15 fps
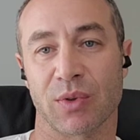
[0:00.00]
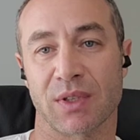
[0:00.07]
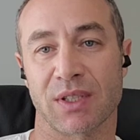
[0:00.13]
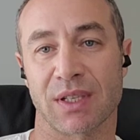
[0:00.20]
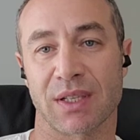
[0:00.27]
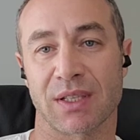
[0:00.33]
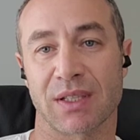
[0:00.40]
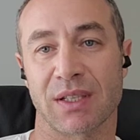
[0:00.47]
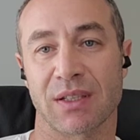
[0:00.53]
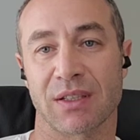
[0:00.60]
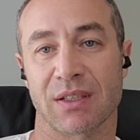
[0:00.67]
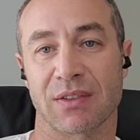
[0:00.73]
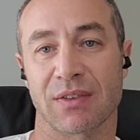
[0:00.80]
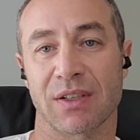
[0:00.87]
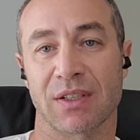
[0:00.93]
16,
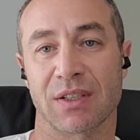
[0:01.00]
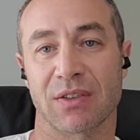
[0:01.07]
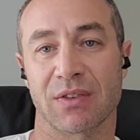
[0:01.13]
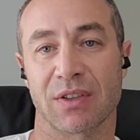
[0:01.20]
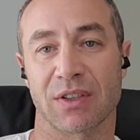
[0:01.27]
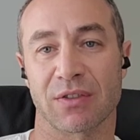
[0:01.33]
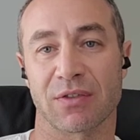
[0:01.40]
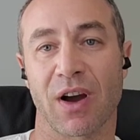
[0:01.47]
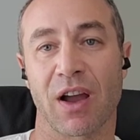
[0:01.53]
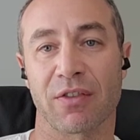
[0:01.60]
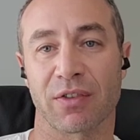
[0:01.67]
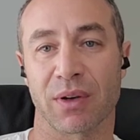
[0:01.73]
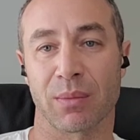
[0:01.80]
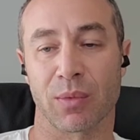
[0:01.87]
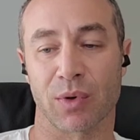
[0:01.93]
20, 25
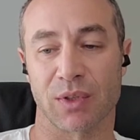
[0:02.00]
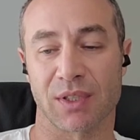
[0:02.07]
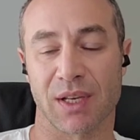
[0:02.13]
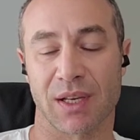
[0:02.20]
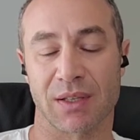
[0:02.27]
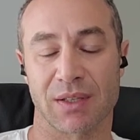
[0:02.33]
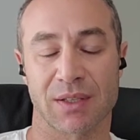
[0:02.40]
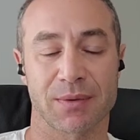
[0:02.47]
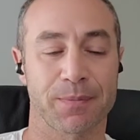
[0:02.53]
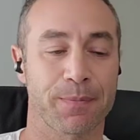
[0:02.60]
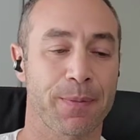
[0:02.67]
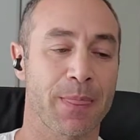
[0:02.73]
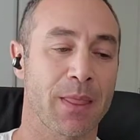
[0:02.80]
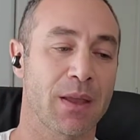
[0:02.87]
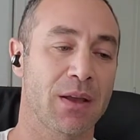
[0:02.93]
and more cents.
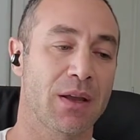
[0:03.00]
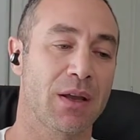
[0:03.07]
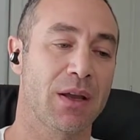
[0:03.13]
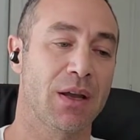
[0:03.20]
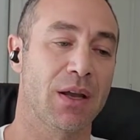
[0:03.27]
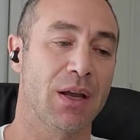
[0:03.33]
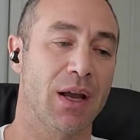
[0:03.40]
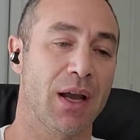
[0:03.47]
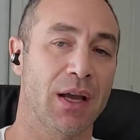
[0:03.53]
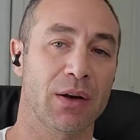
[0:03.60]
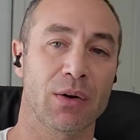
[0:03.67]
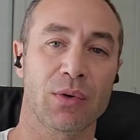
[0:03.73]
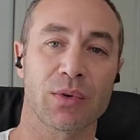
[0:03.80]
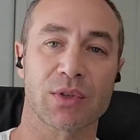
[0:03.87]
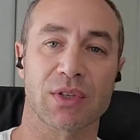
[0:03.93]
And
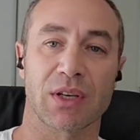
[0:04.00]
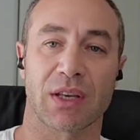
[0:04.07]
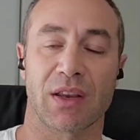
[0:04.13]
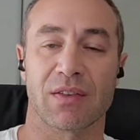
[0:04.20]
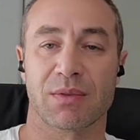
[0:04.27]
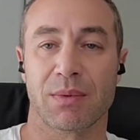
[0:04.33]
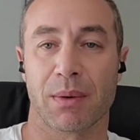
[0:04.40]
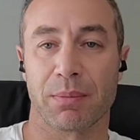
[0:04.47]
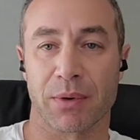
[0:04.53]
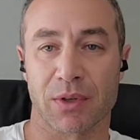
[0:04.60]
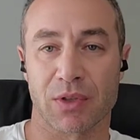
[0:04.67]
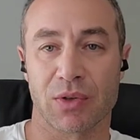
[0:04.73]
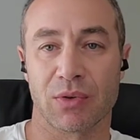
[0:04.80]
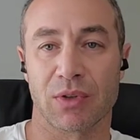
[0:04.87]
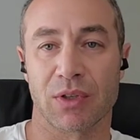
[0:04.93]
also it gives me
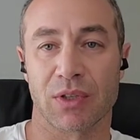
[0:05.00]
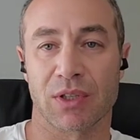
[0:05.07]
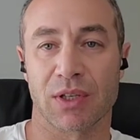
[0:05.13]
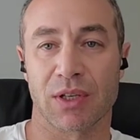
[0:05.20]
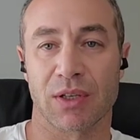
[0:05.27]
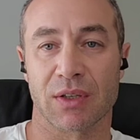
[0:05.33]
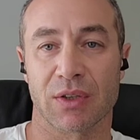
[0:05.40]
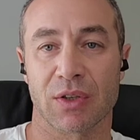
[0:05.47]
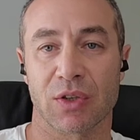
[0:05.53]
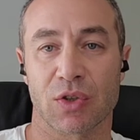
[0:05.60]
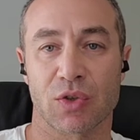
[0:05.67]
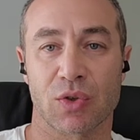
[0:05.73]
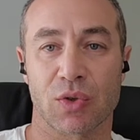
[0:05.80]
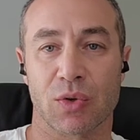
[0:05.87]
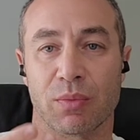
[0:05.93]
opportunity
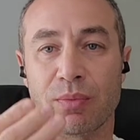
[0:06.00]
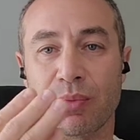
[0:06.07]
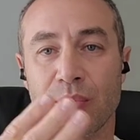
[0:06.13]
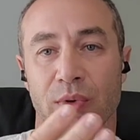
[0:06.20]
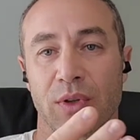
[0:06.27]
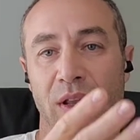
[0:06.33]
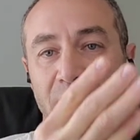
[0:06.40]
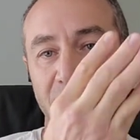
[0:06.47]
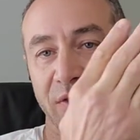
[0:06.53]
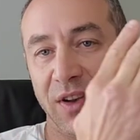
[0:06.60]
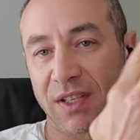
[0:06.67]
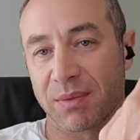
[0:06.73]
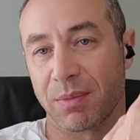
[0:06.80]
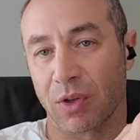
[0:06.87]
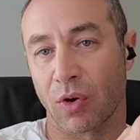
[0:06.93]
to put
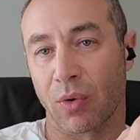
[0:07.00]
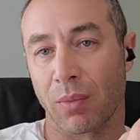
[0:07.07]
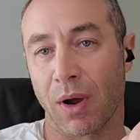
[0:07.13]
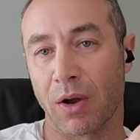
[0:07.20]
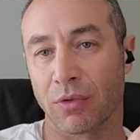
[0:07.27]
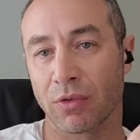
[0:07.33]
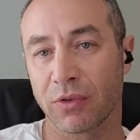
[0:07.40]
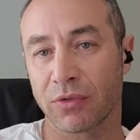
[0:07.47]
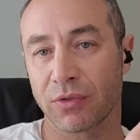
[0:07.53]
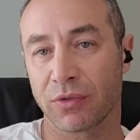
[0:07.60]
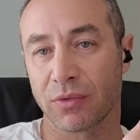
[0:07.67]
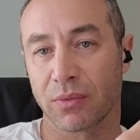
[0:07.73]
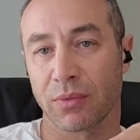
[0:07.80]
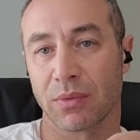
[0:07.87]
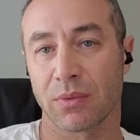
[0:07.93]
investment on my roof,
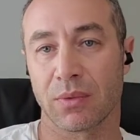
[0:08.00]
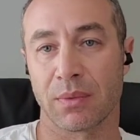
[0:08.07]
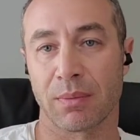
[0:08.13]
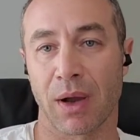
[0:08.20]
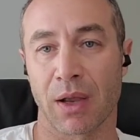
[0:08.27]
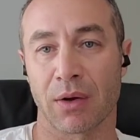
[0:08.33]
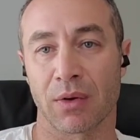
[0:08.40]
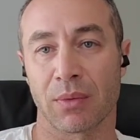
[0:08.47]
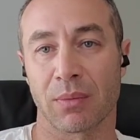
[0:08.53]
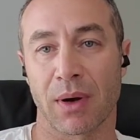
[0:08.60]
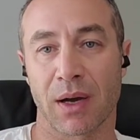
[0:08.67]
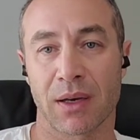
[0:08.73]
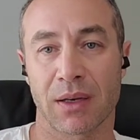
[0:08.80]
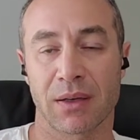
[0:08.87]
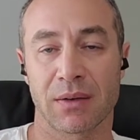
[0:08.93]
my own
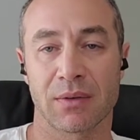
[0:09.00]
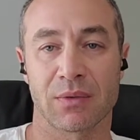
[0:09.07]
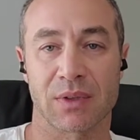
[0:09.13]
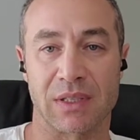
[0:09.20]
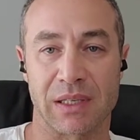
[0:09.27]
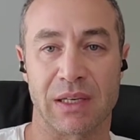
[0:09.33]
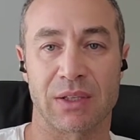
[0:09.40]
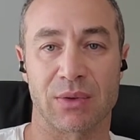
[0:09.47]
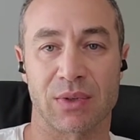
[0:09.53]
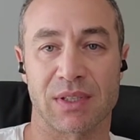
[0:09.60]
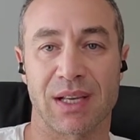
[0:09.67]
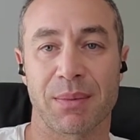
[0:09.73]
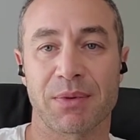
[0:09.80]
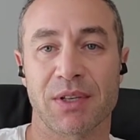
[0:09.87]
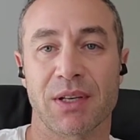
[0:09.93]
money with little
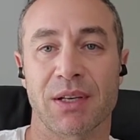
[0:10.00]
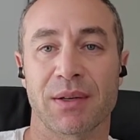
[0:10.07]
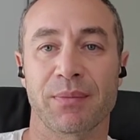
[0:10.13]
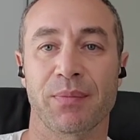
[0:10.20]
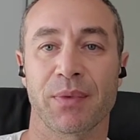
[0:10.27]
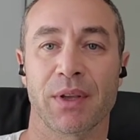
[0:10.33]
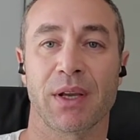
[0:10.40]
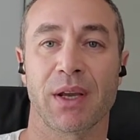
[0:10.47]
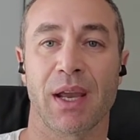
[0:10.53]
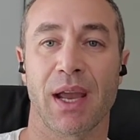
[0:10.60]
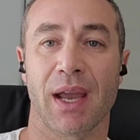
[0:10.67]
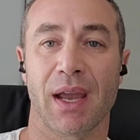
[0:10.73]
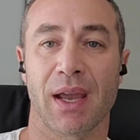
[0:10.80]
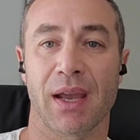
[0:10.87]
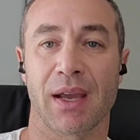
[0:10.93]
subsidy
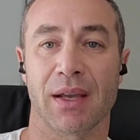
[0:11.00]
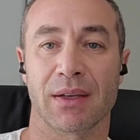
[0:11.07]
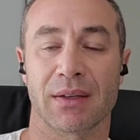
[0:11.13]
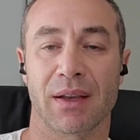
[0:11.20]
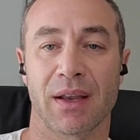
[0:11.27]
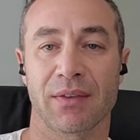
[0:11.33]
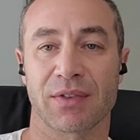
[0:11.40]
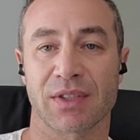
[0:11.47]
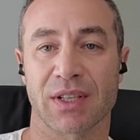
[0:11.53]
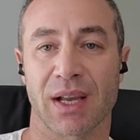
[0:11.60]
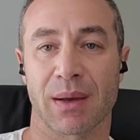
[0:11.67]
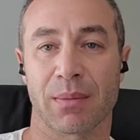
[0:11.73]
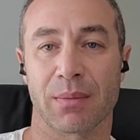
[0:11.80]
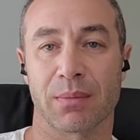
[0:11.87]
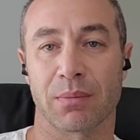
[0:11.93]
and have
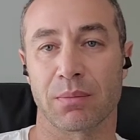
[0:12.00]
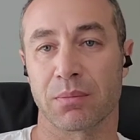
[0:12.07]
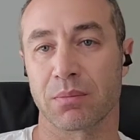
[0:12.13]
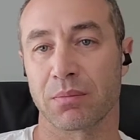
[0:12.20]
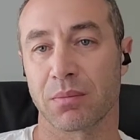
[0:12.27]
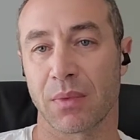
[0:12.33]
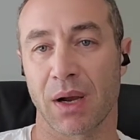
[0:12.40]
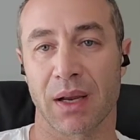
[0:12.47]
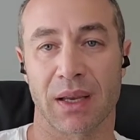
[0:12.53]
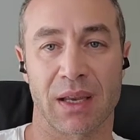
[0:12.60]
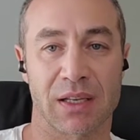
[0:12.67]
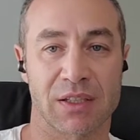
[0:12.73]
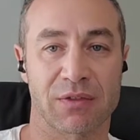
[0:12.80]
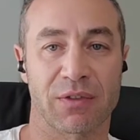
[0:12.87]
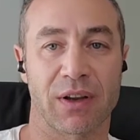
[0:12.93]
some, I
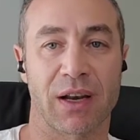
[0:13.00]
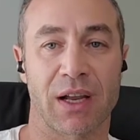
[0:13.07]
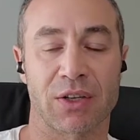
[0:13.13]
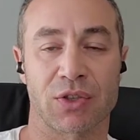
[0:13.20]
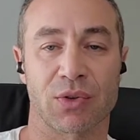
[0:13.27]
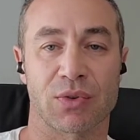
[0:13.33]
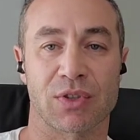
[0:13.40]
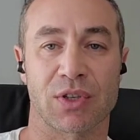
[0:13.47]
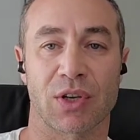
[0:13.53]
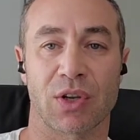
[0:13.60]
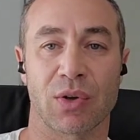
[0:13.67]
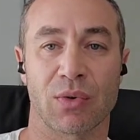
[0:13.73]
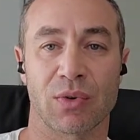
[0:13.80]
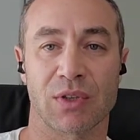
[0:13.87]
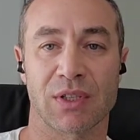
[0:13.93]
guess, financial
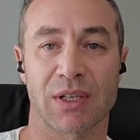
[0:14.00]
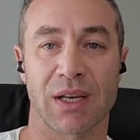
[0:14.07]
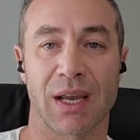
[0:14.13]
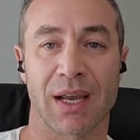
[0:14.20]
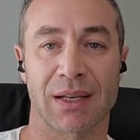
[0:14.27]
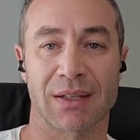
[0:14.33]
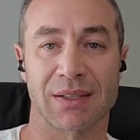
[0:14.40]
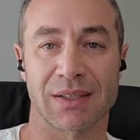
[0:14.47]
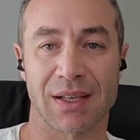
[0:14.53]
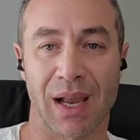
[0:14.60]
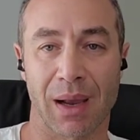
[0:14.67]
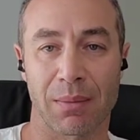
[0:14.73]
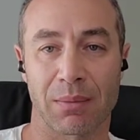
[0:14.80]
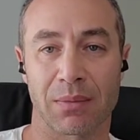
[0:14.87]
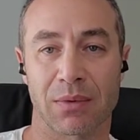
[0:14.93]
security and
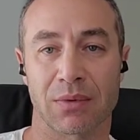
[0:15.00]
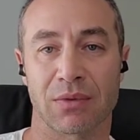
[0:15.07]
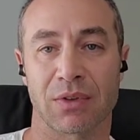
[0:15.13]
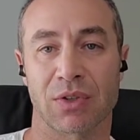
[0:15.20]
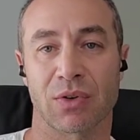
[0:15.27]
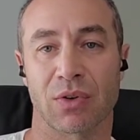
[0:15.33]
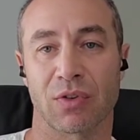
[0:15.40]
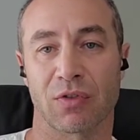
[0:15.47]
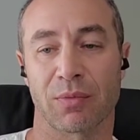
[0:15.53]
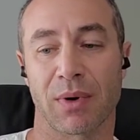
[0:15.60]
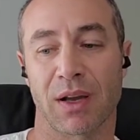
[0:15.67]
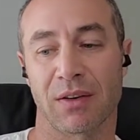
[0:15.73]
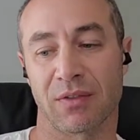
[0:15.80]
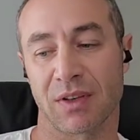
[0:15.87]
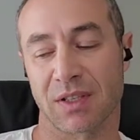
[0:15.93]
some return of my
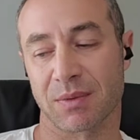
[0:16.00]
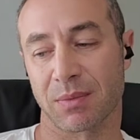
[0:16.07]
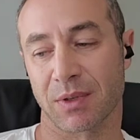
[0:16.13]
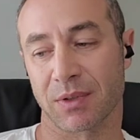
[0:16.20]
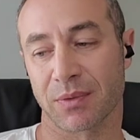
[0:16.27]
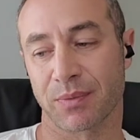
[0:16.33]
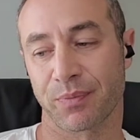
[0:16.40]
investment.